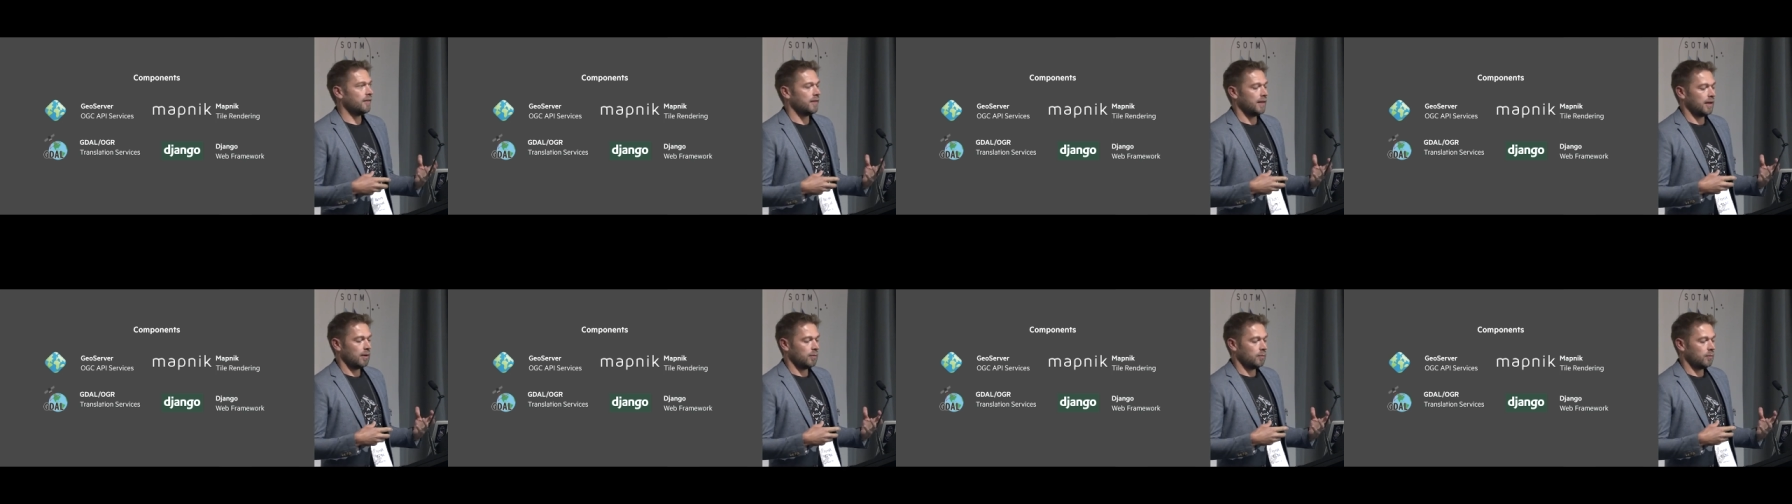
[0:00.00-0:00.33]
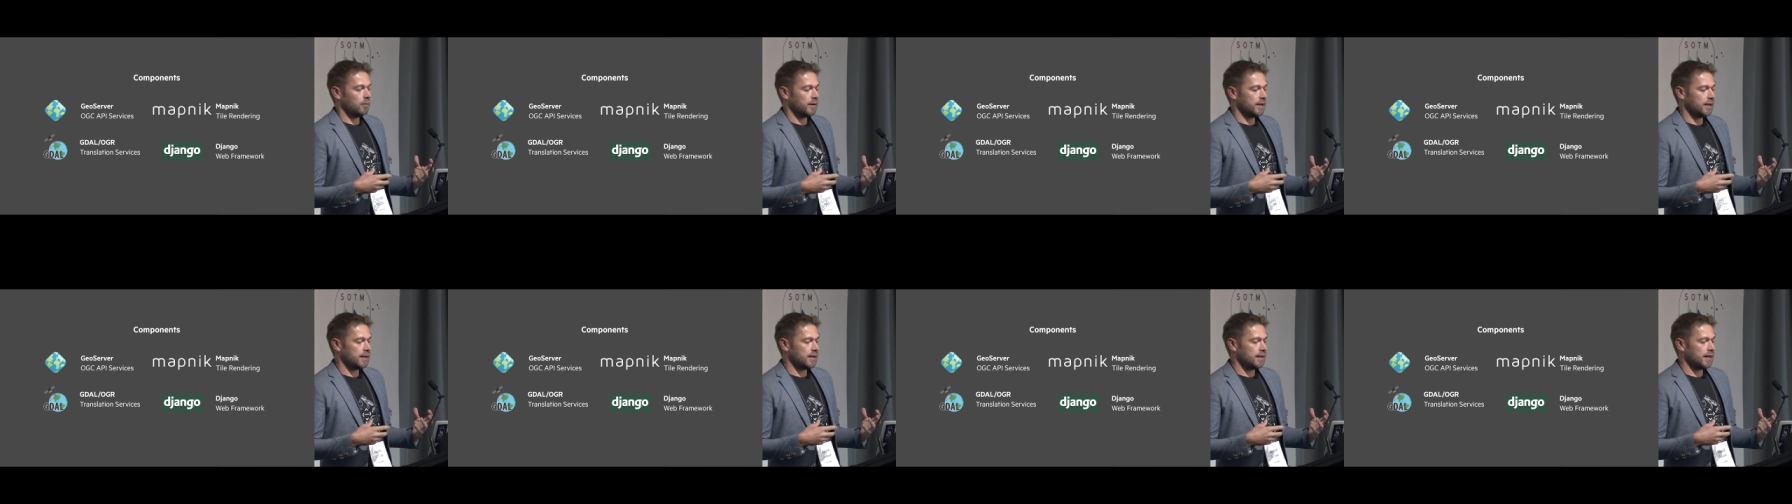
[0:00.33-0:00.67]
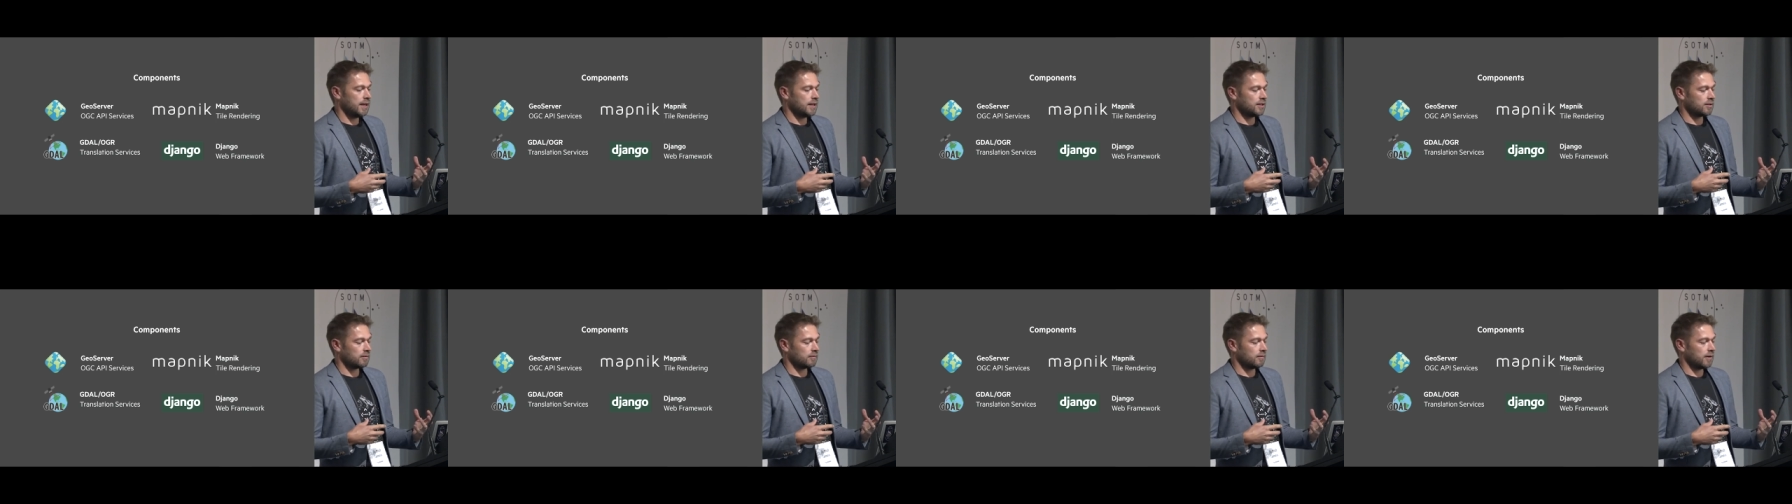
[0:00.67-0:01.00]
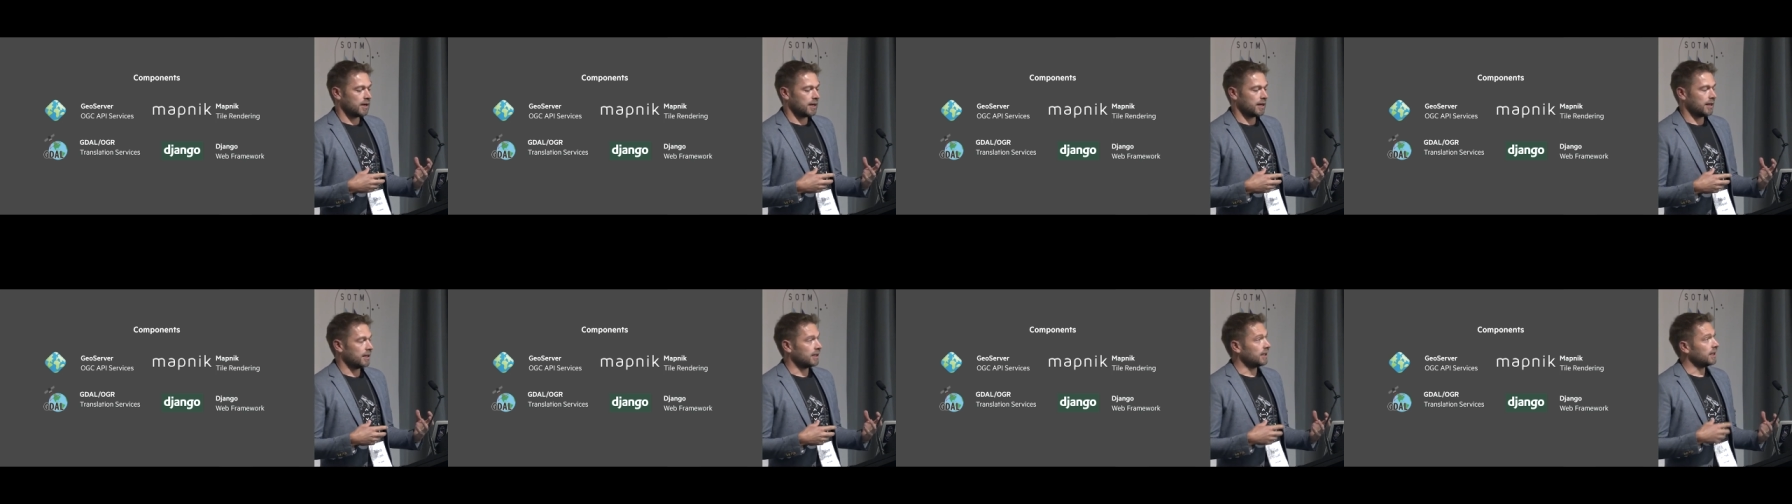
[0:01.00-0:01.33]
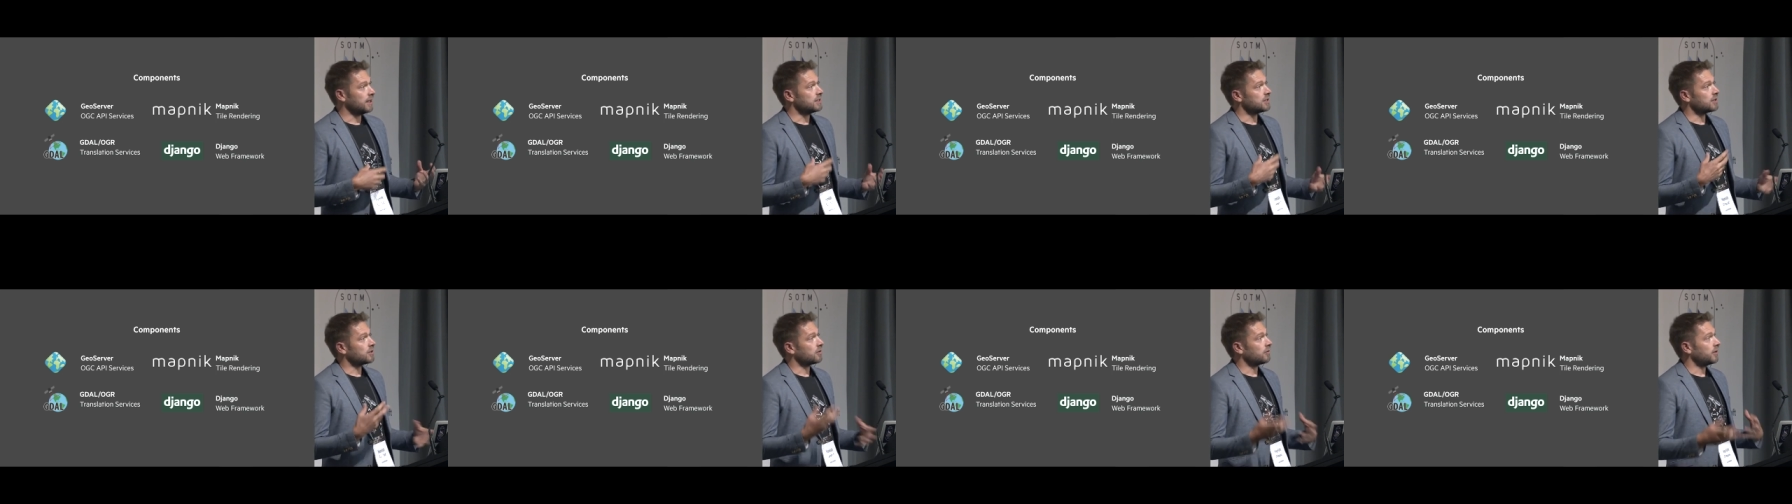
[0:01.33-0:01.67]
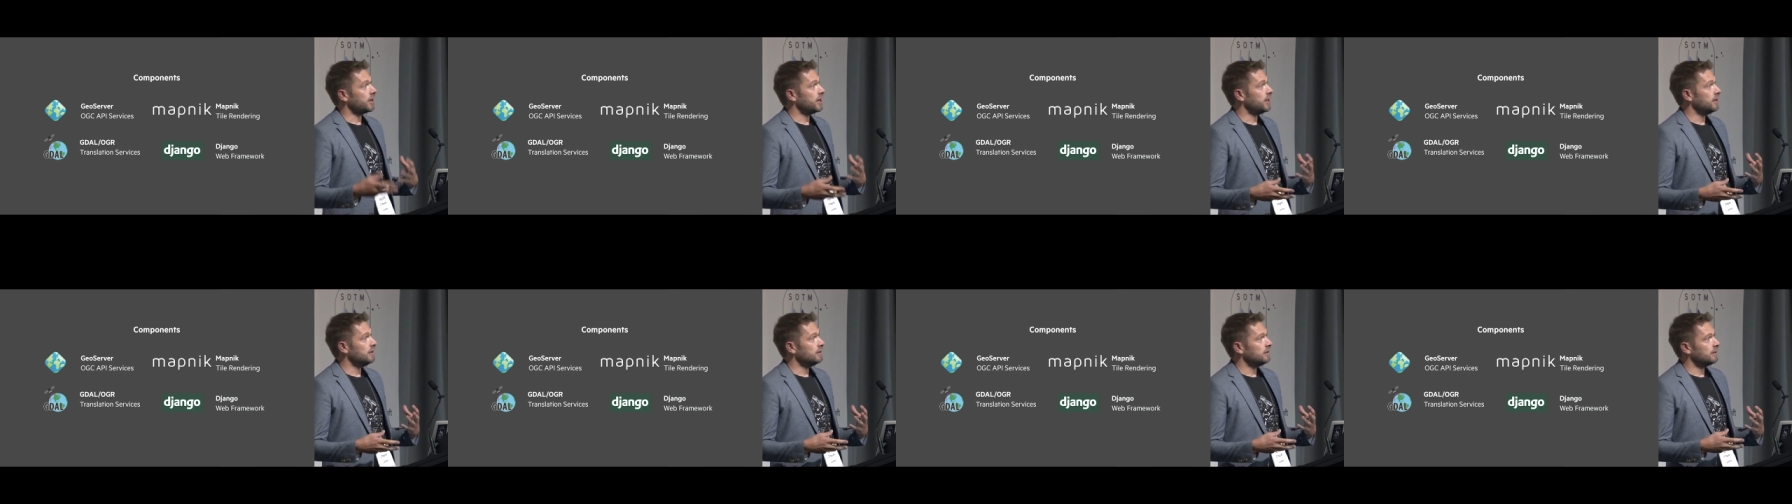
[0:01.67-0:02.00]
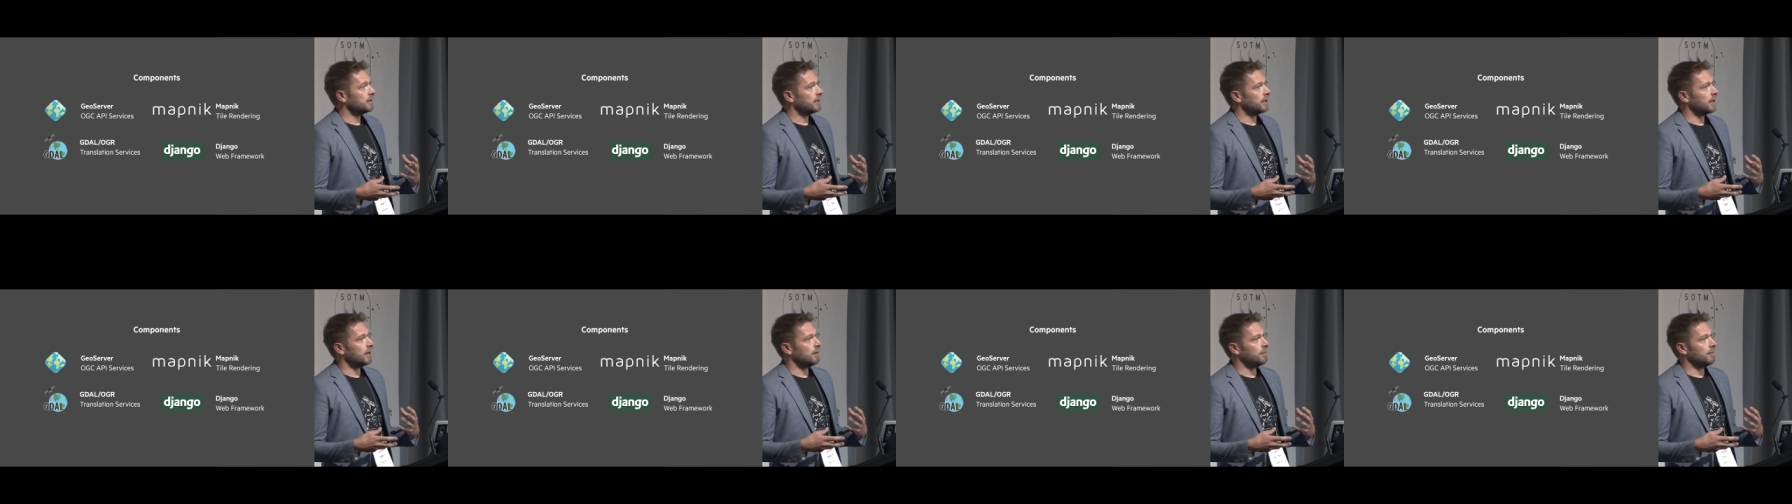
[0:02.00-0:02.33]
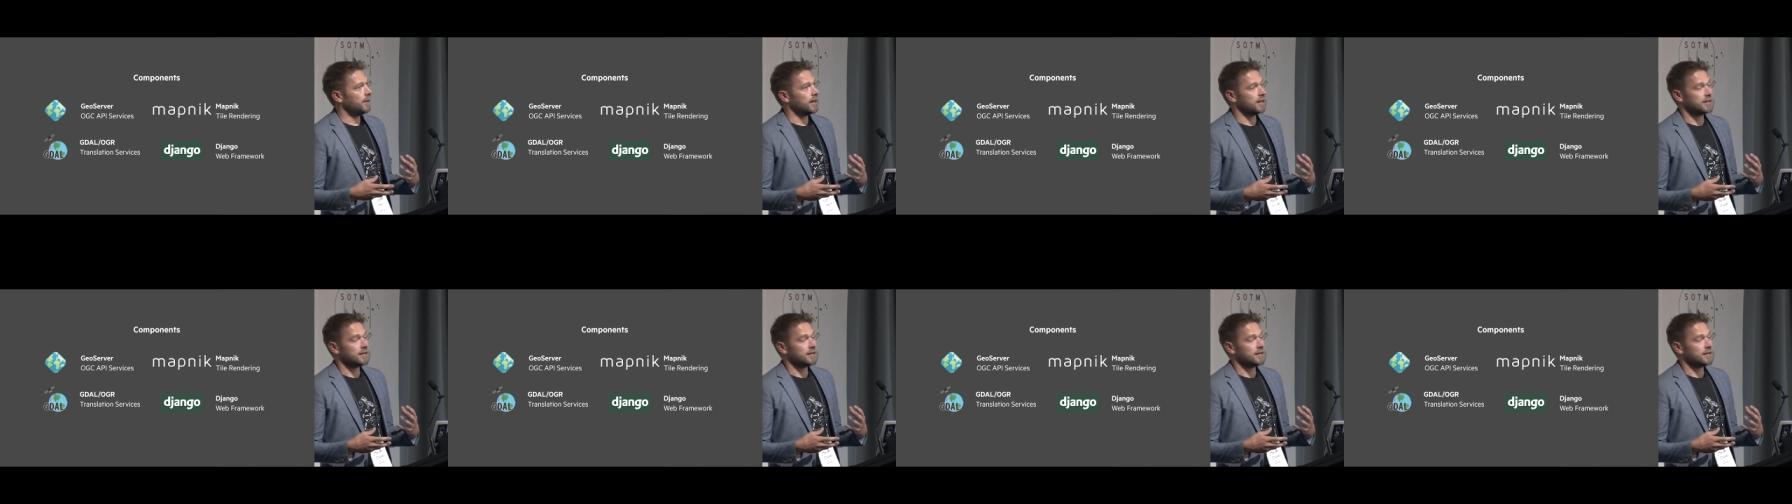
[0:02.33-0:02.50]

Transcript: that we need to run at least three um,